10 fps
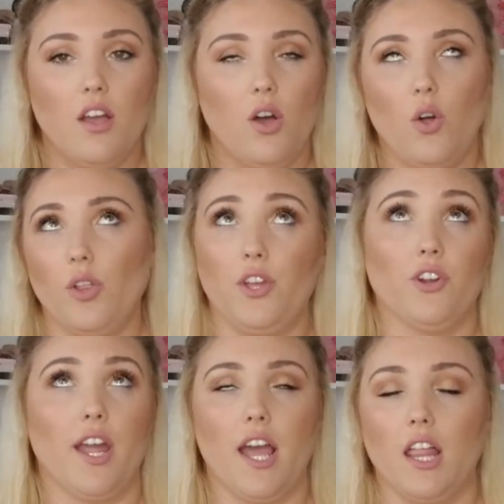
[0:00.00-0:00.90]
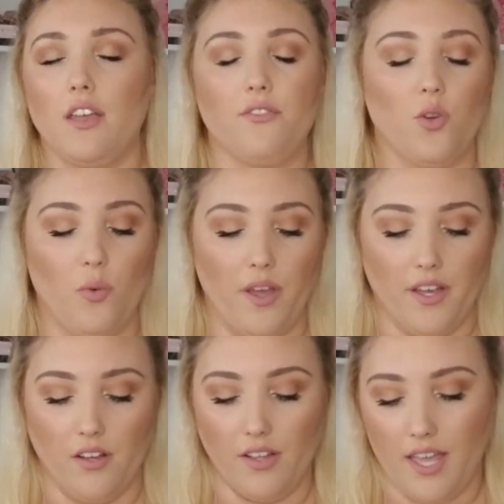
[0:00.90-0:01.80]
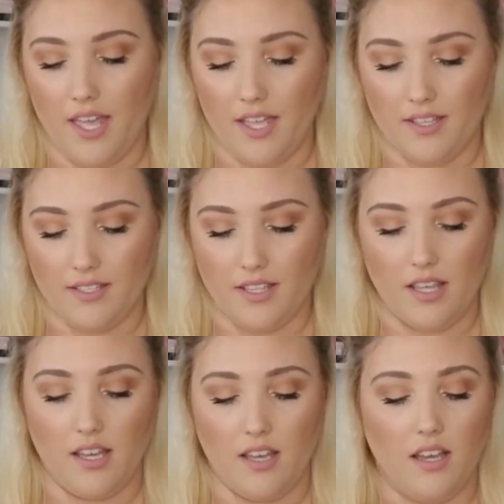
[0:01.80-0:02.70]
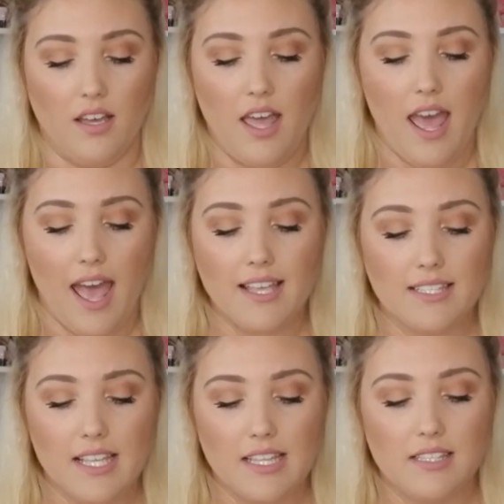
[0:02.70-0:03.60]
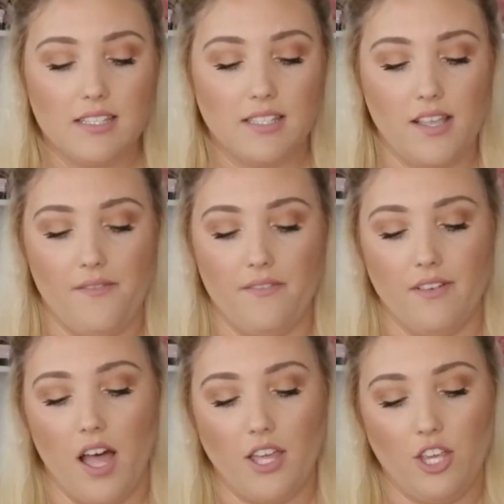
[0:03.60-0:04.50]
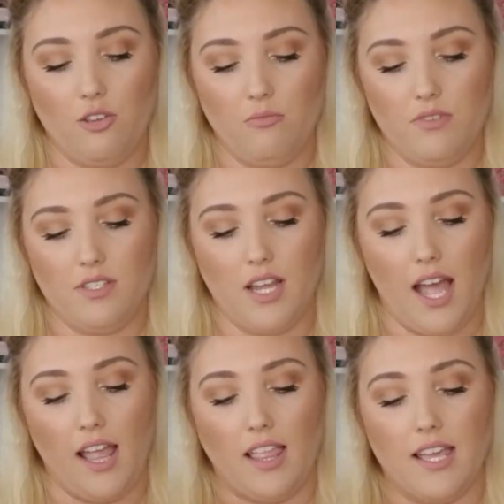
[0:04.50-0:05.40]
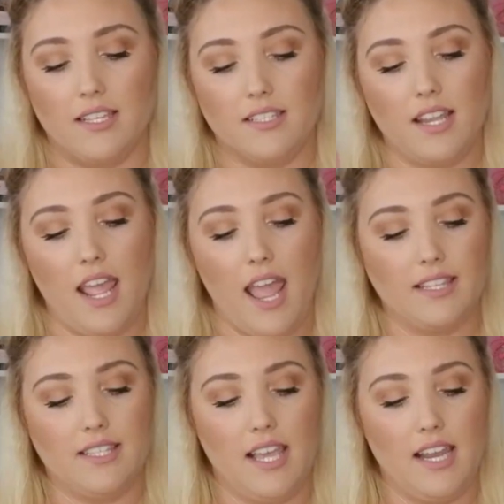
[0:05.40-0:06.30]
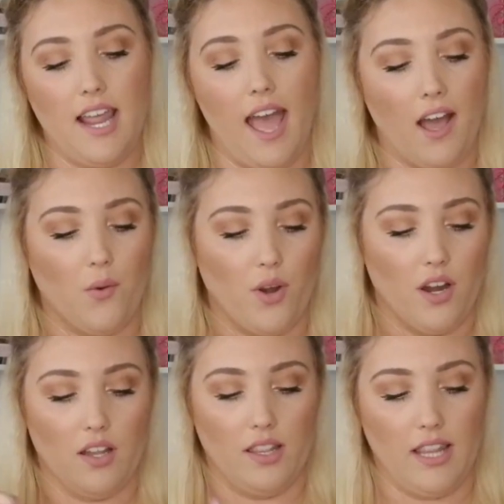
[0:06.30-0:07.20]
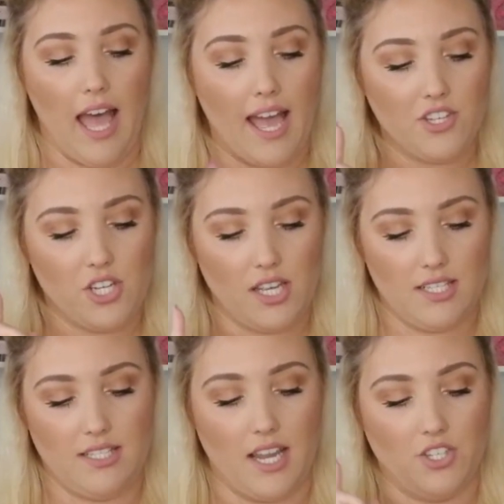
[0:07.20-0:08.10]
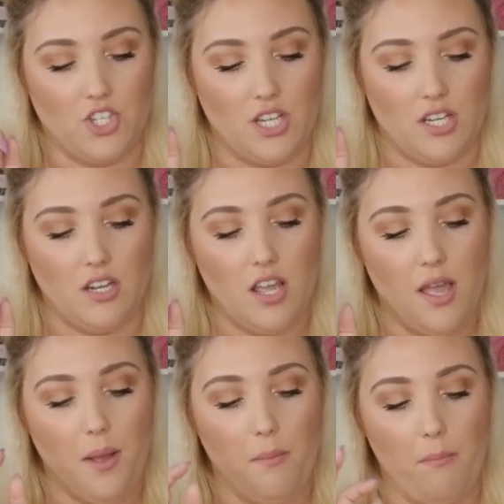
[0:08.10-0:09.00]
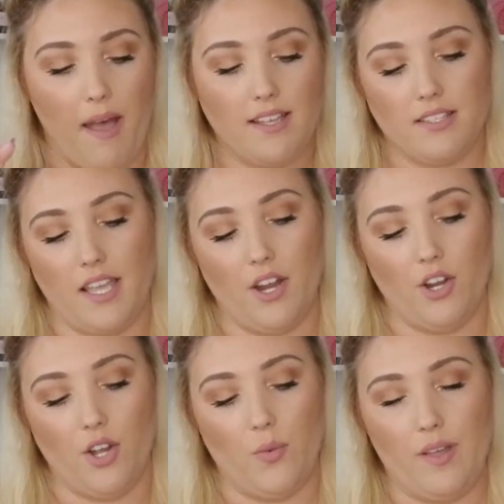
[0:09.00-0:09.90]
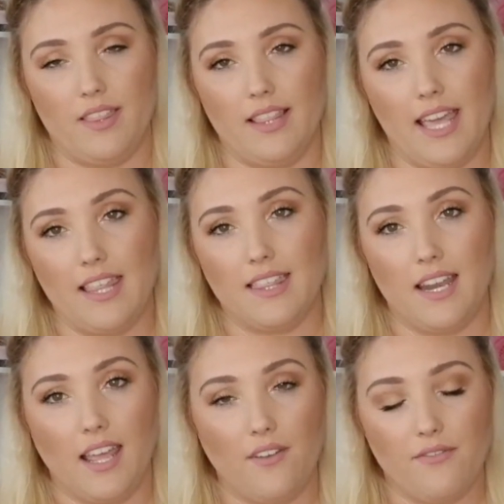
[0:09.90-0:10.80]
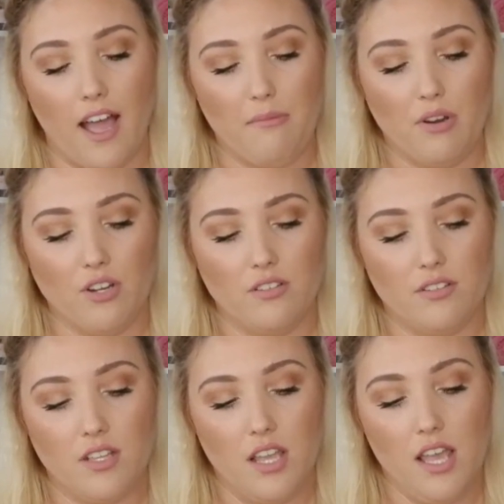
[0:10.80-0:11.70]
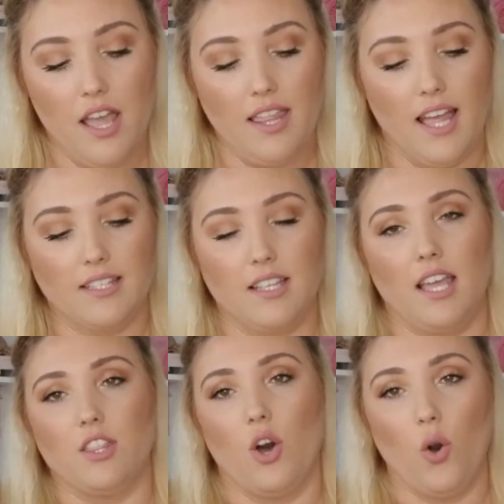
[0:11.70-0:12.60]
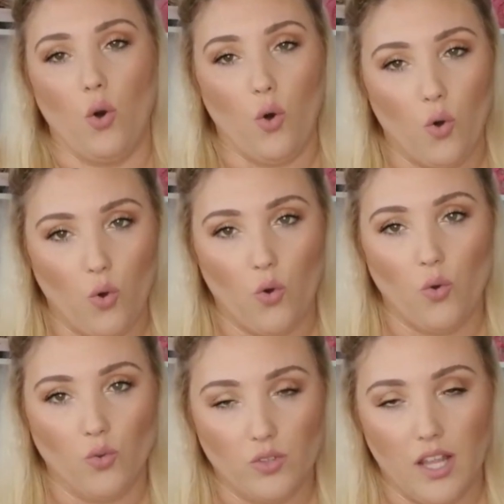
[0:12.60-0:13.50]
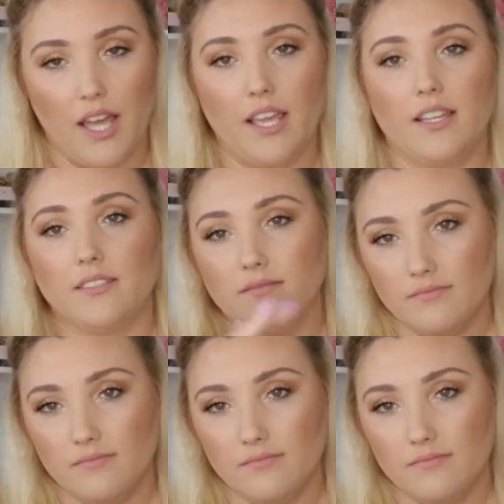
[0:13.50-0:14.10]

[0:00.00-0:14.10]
holy grail, if you will, is the Essence Volume Stylist 18-Hour Lash Extension Mascara with Lengthening Fibers. That's like the whole, like,